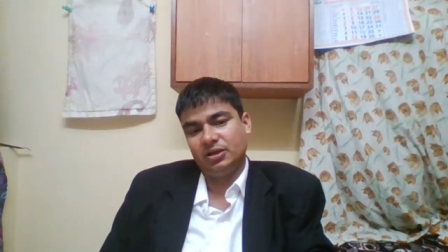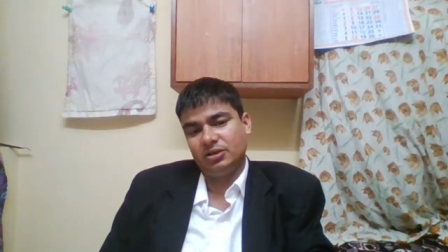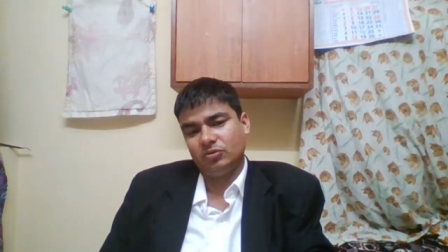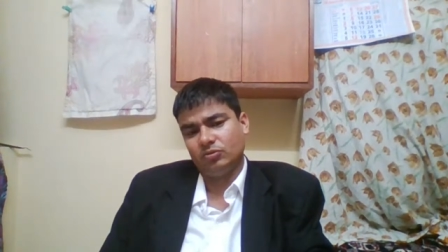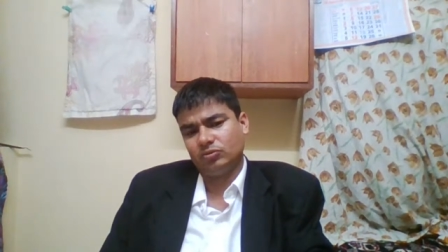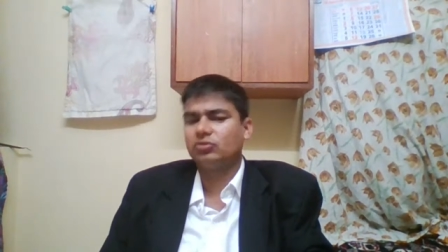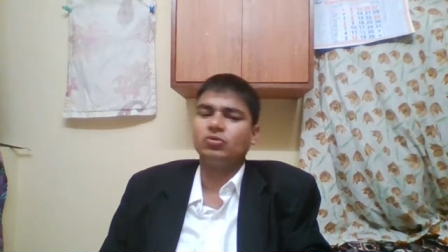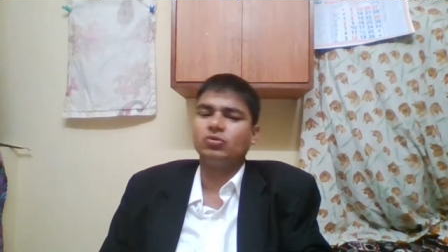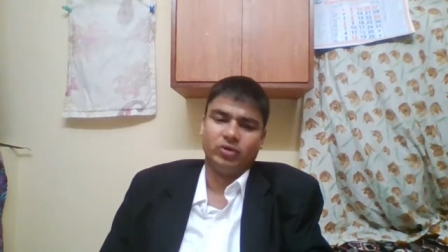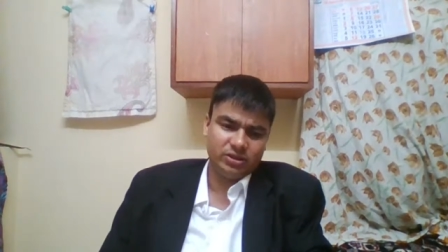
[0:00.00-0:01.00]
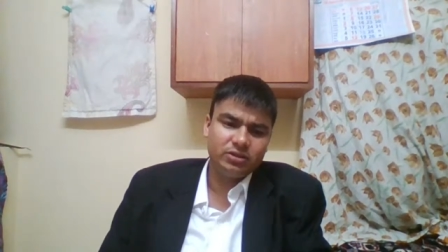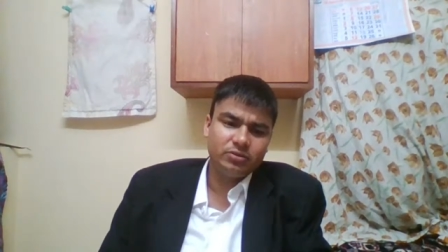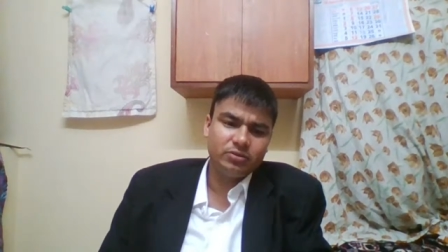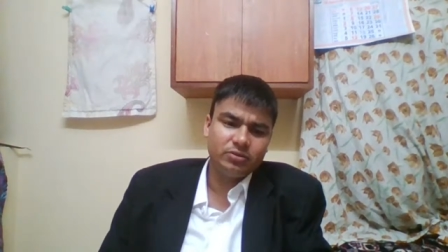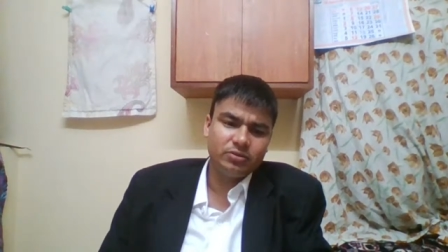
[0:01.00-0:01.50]
So what is the
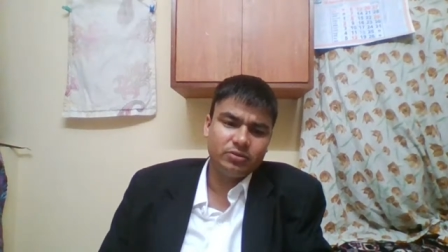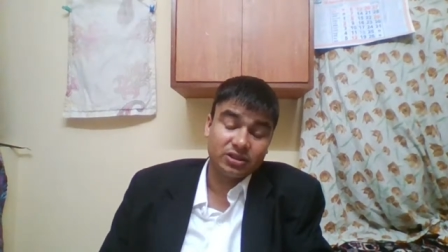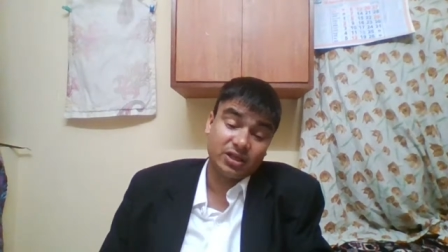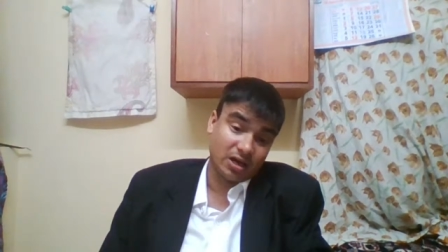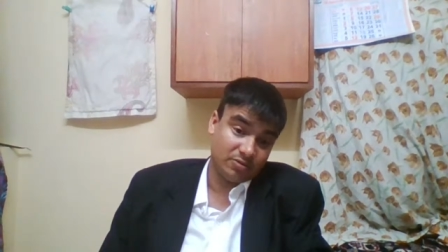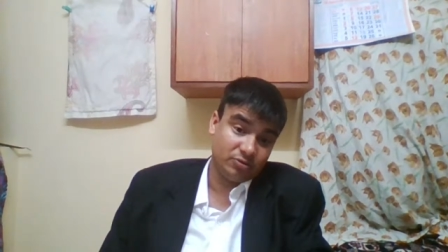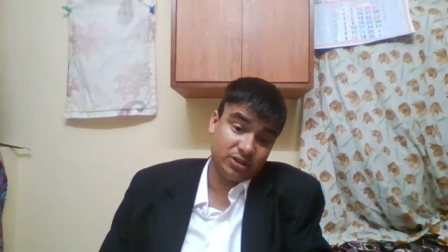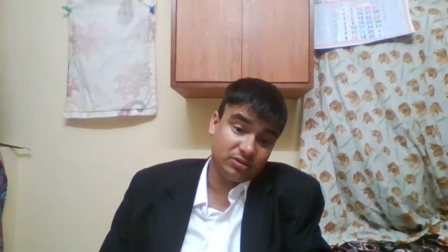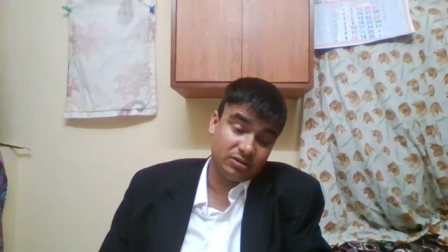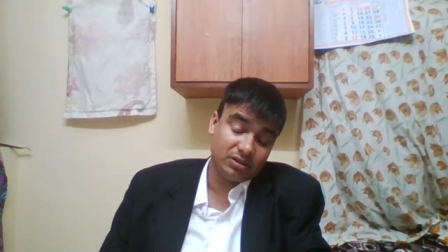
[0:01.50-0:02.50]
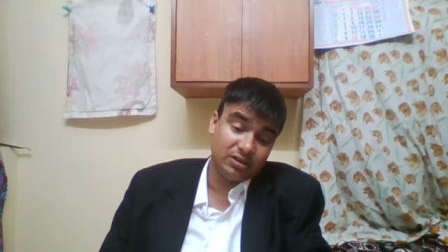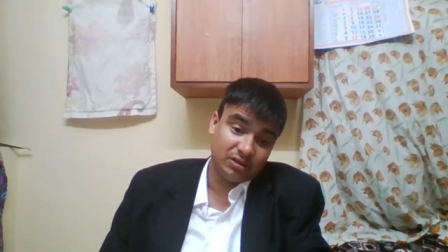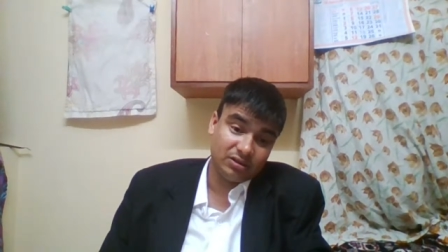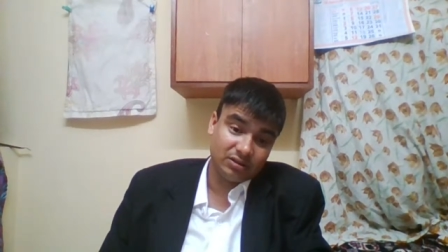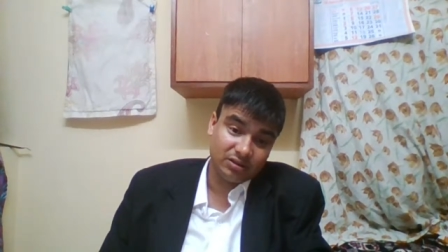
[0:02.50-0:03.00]
procedure? They have
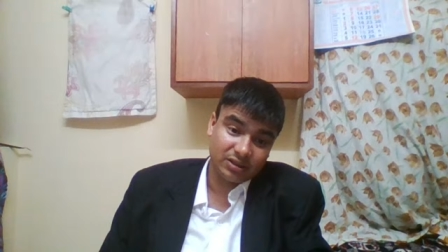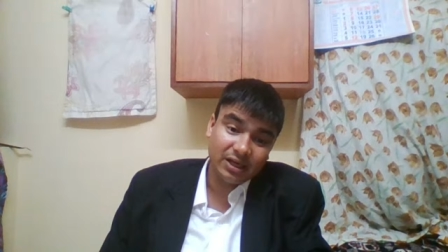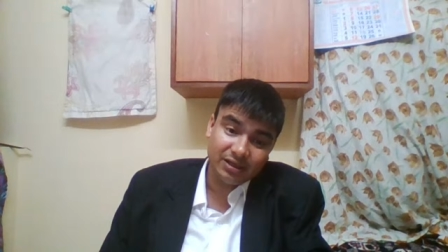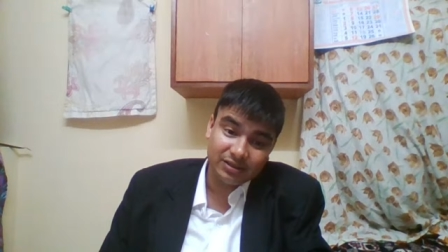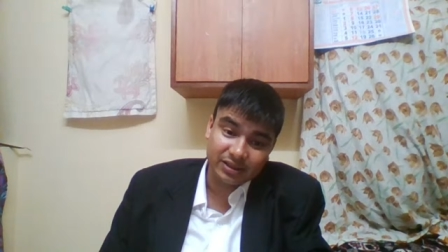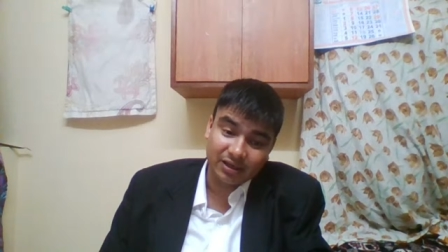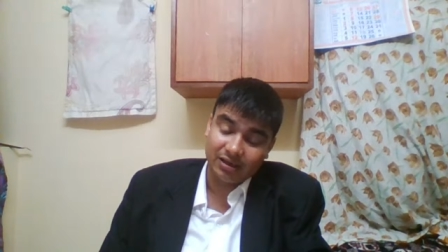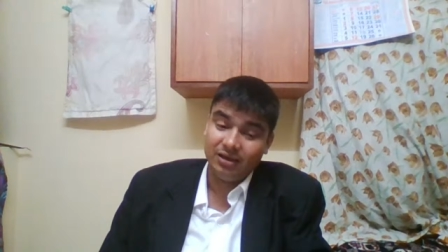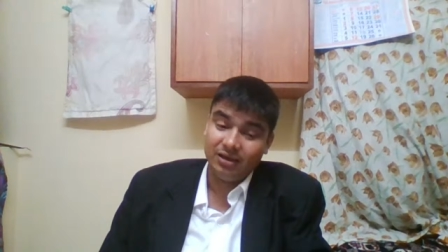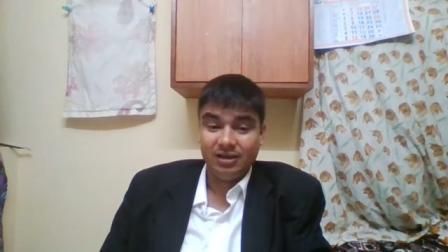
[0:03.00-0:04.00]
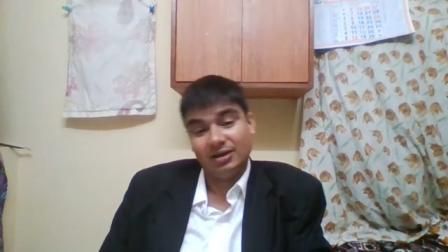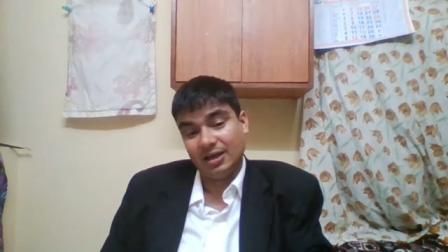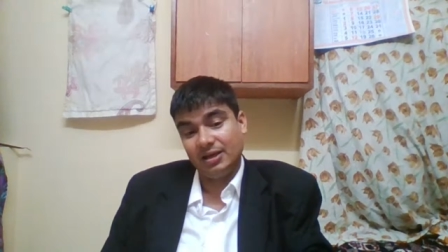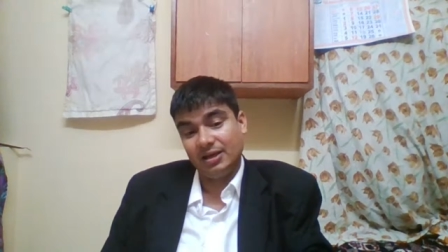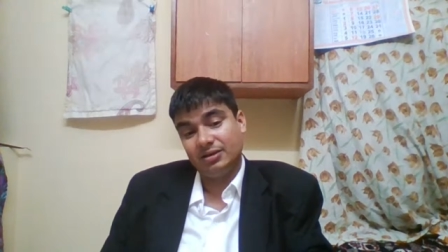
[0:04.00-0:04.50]
to clearly tell,
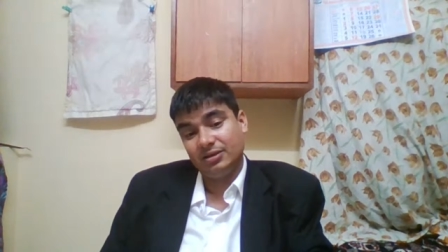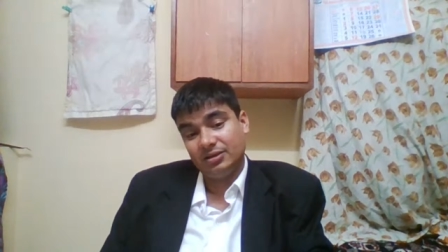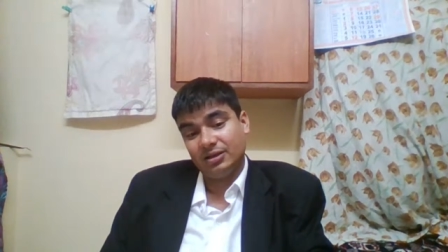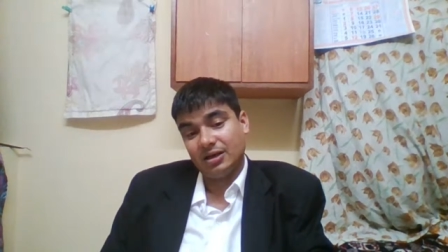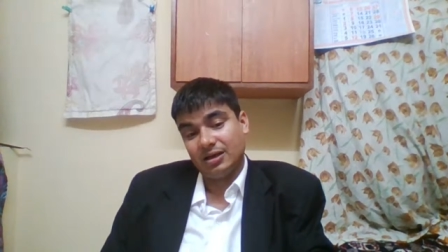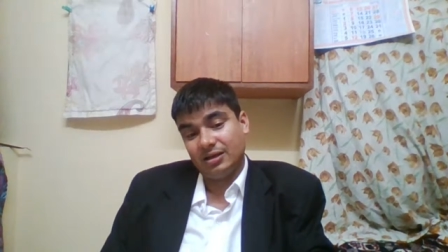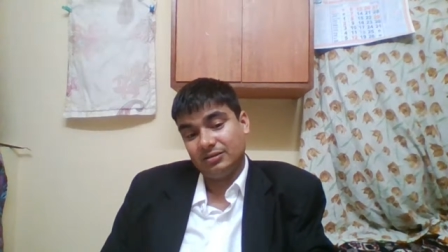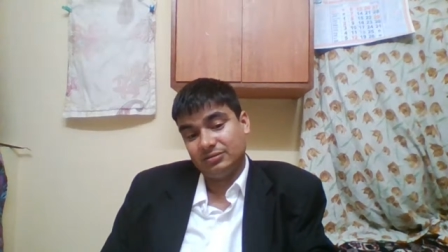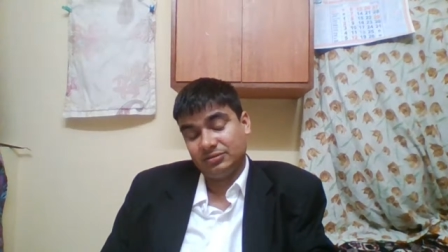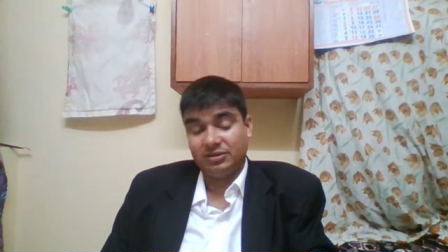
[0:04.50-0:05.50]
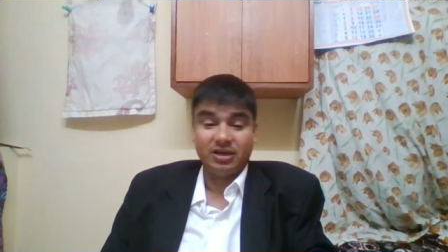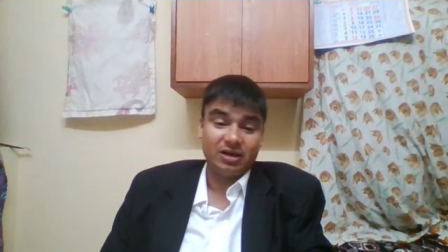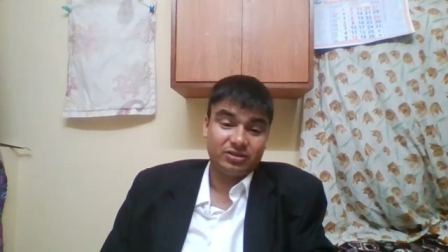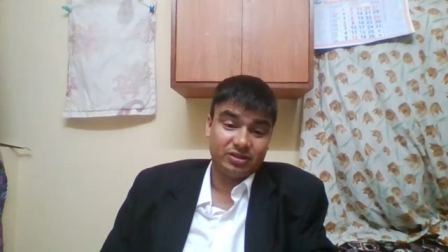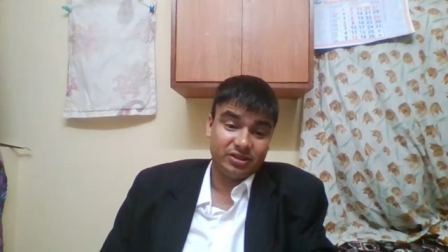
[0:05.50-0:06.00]
like there are
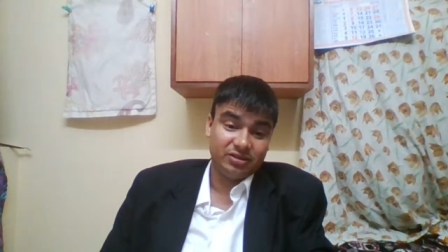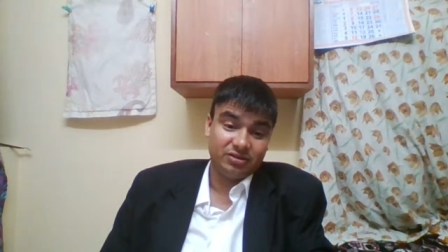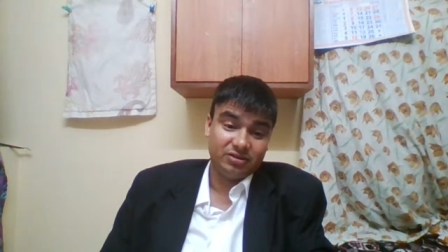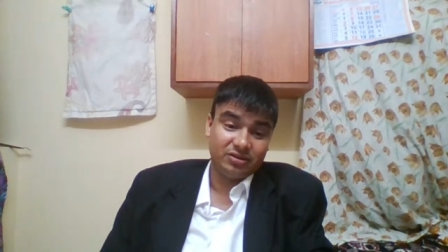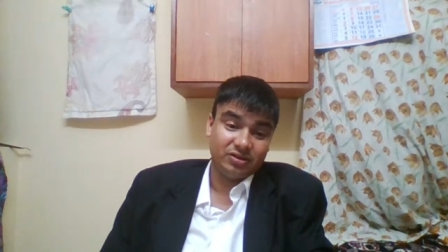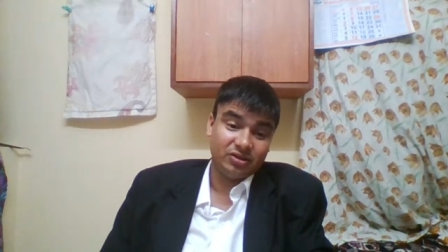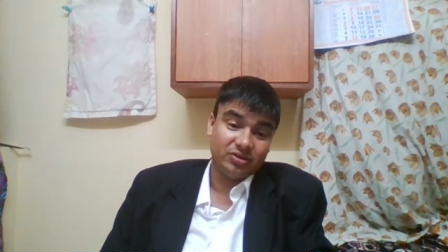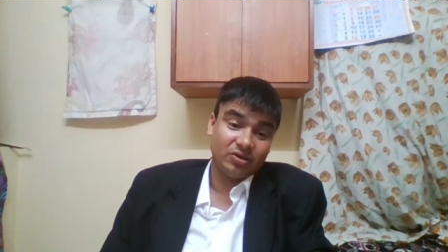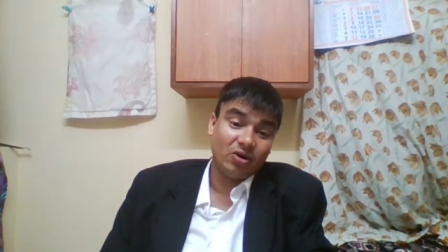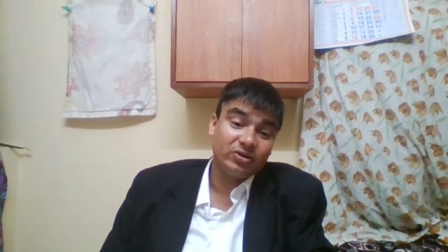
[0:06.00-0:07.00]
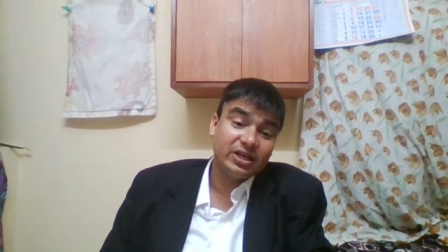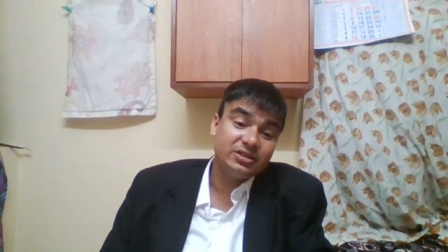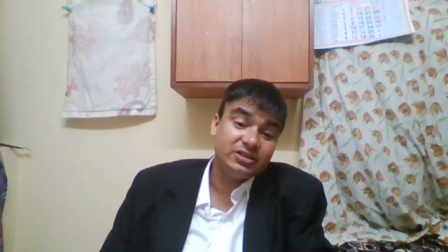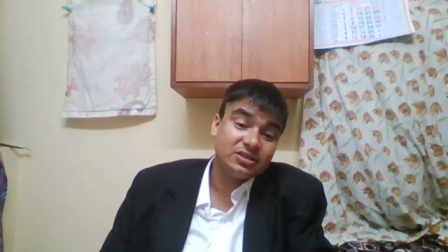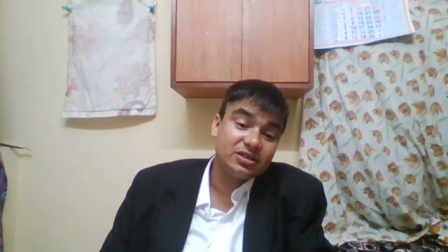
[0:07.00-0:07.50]
certain
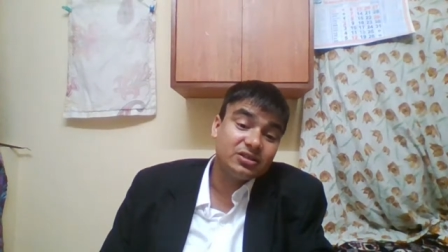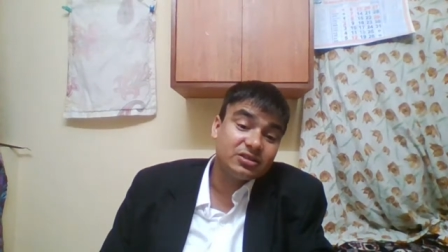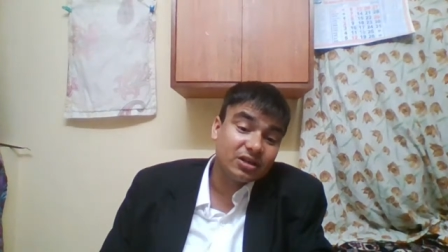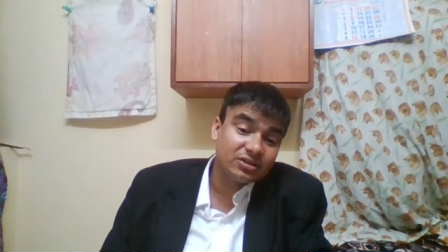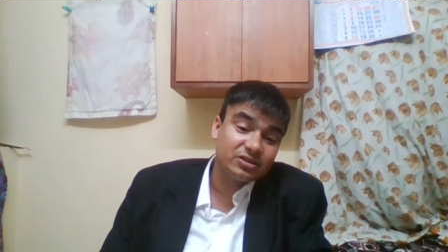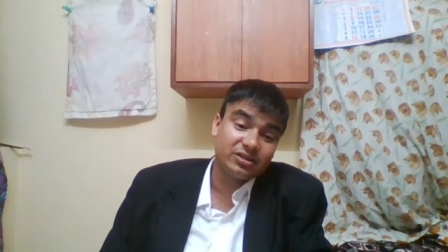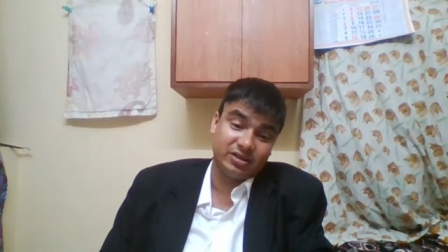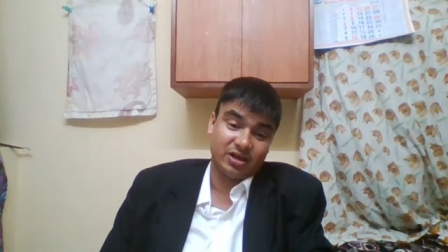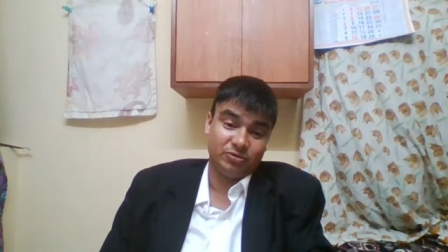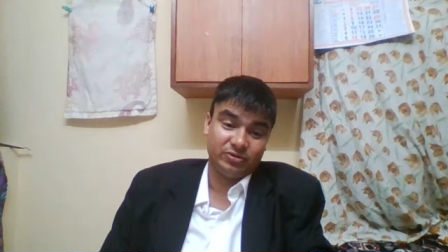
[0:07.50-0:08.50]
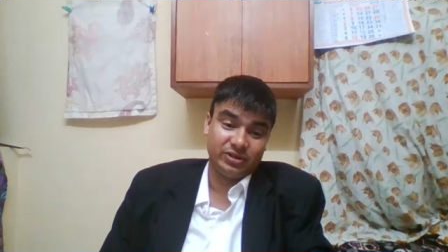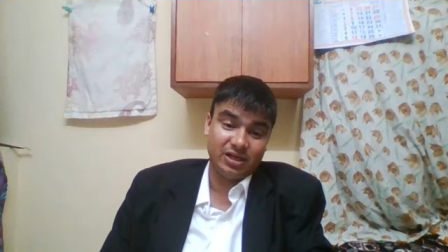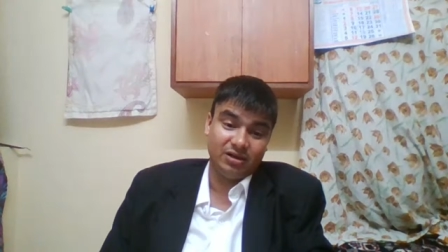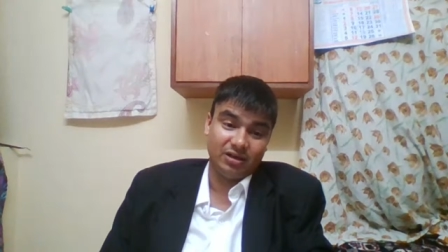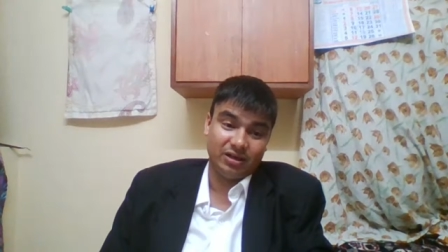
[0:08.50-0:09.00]
organizational structure they have to tell,
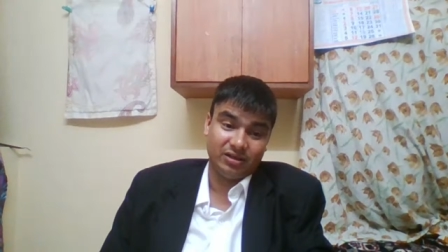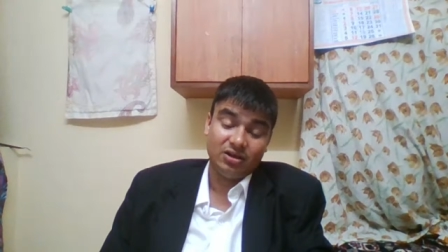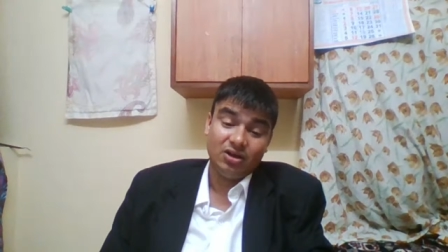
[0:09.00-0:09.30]
like